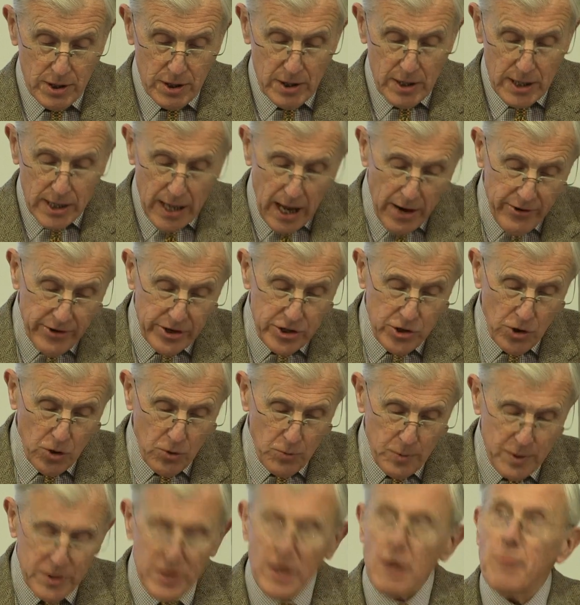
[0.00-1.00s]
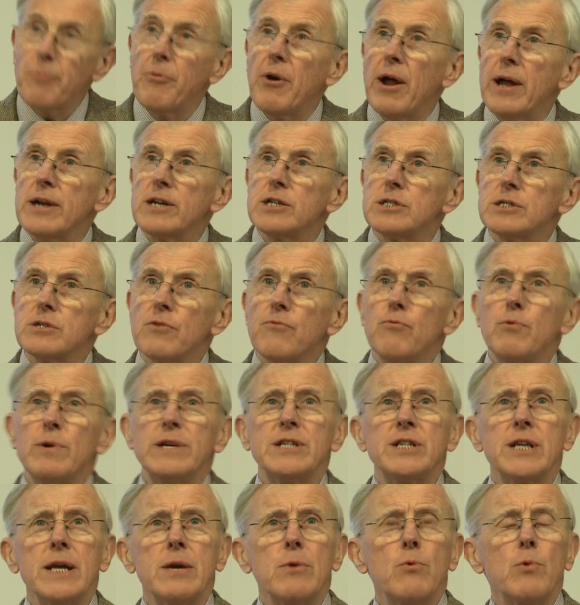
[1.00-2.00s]
carried on with their practice of
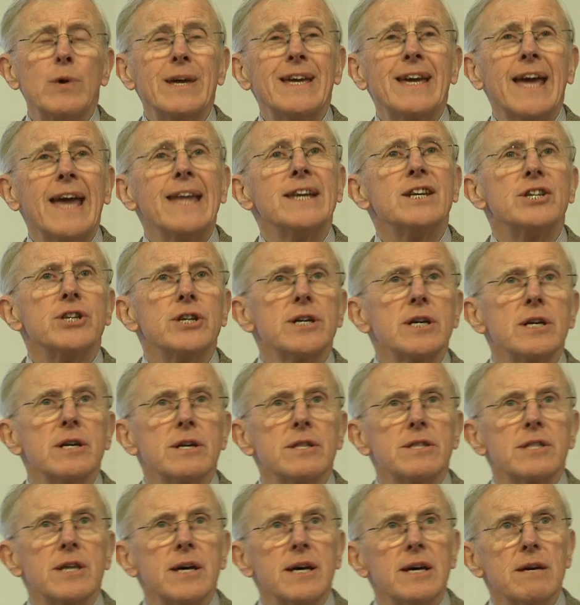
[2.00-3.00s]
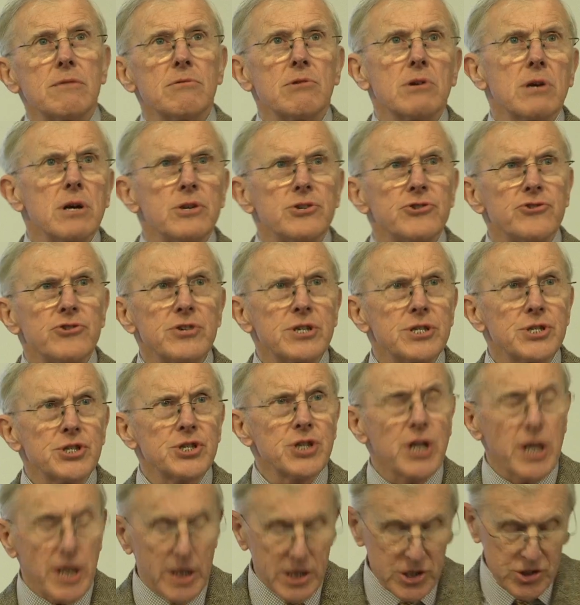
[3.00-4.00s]
weekending at their country
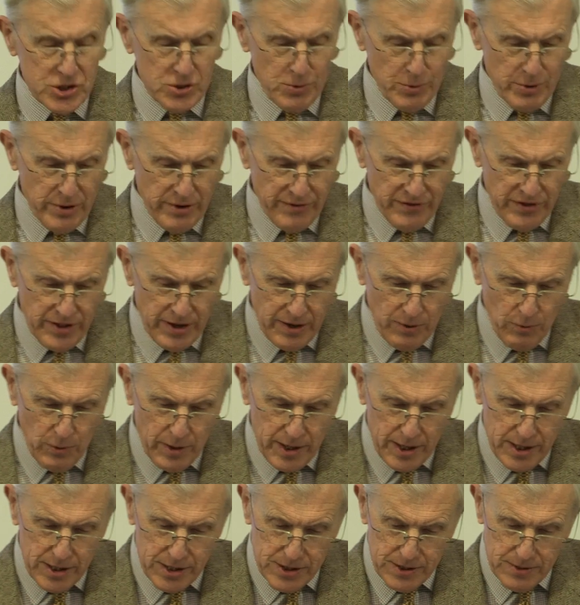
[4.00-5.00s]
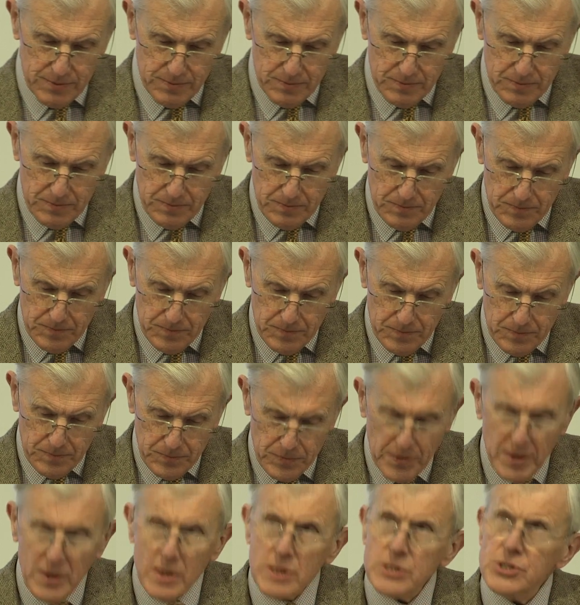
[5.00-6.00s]
estates or wherever they went.
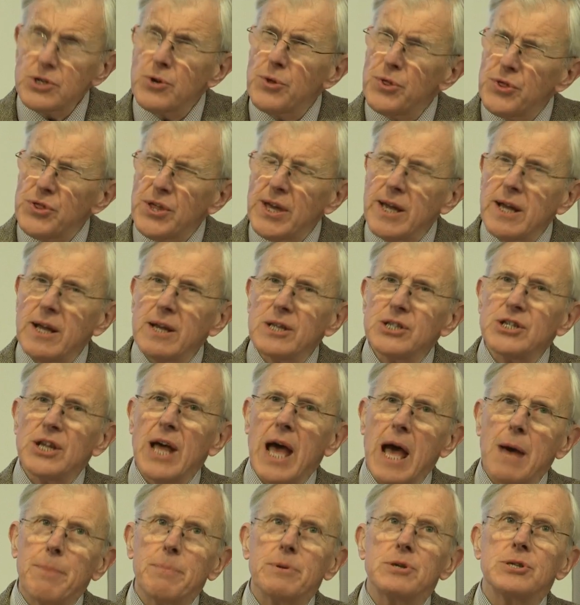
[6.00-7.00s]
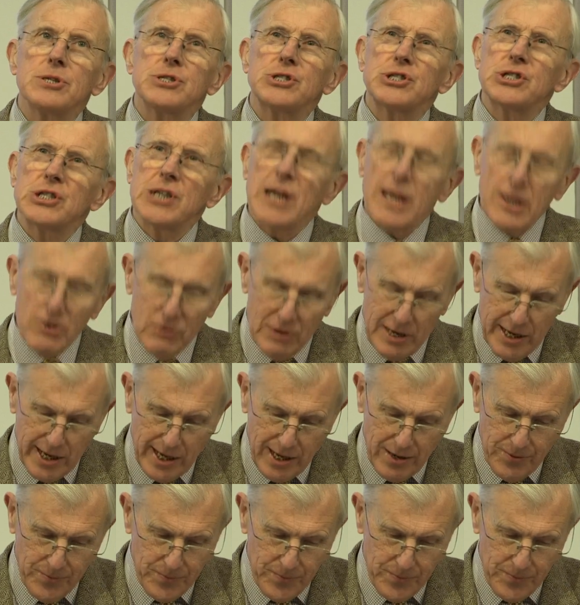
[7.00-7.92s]
So things happened slowly.